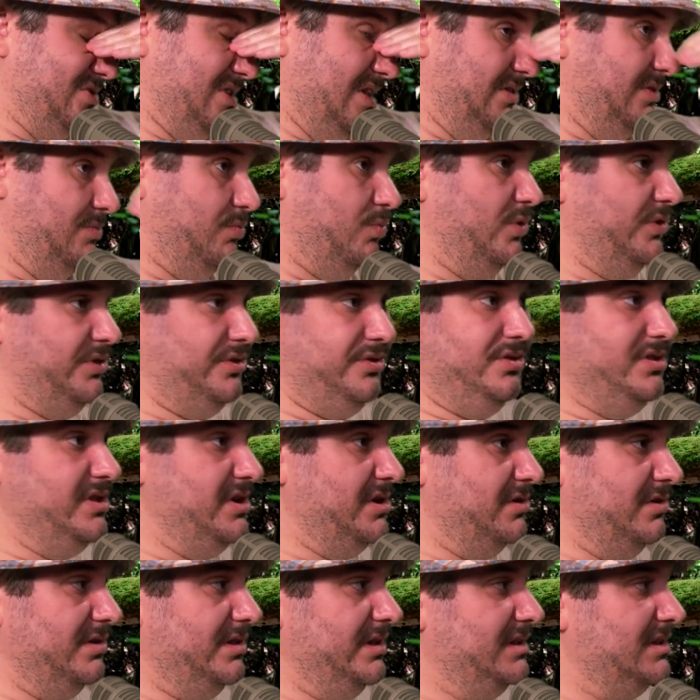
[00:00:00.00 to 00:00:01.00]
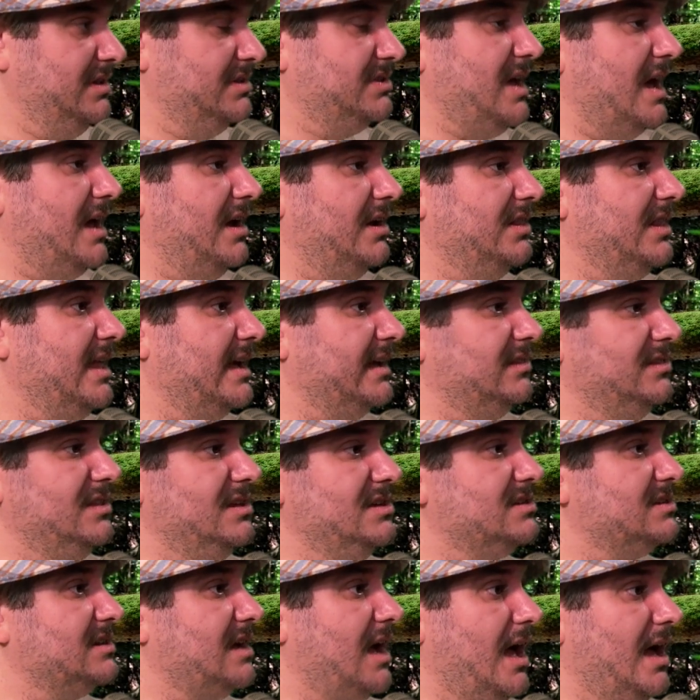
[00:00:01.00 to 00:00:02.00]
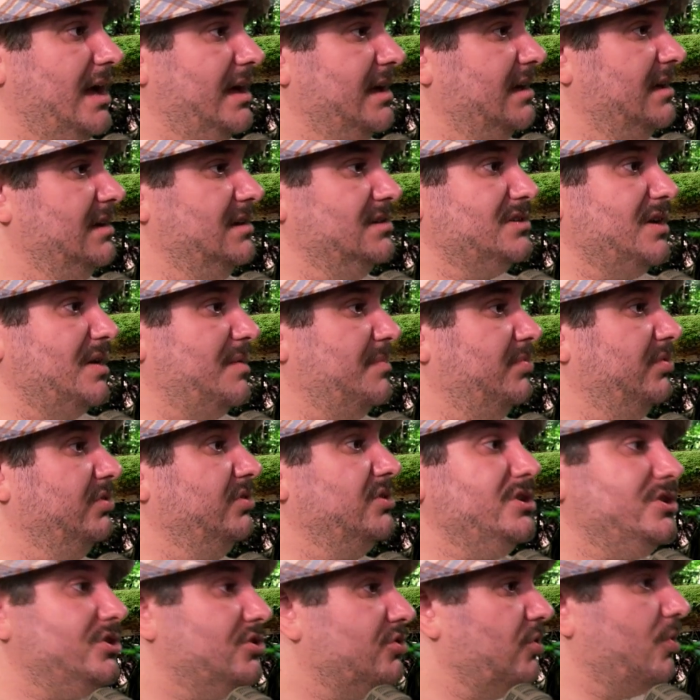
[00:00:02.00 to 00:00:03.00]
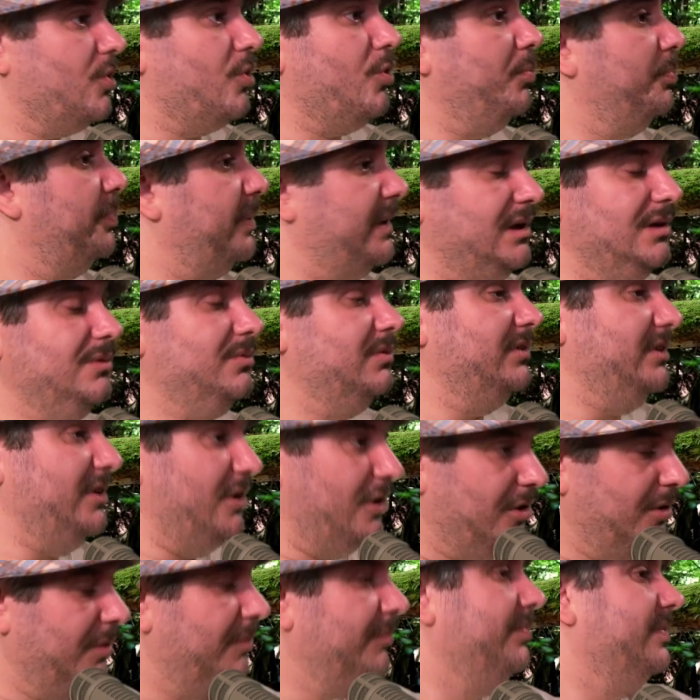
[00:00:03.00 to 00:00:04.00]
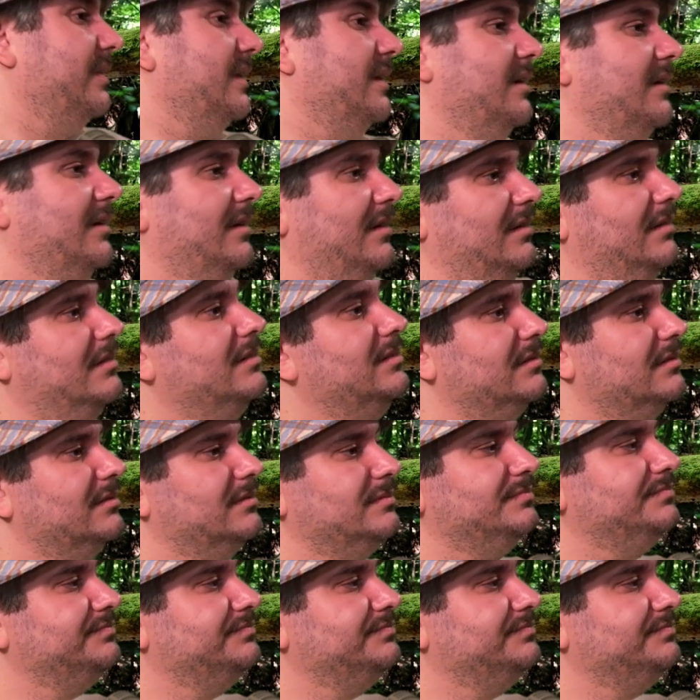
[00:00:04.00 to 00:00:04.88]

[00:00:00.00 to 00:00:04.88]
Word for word: and with literally the title like "This guy is a literal peep," you know. Right. Yeah.